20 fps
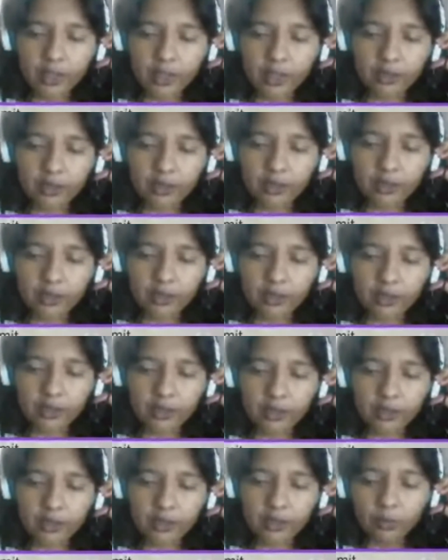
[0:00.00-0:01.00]
group
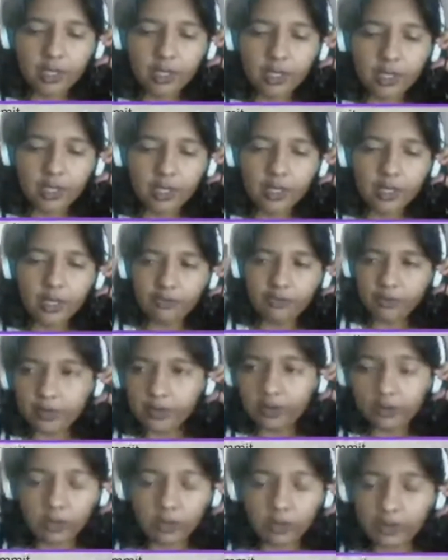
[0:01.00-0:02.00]
cohesion,
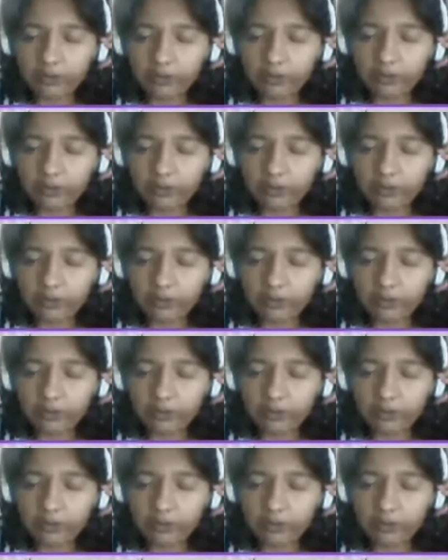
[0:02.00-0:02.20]
different,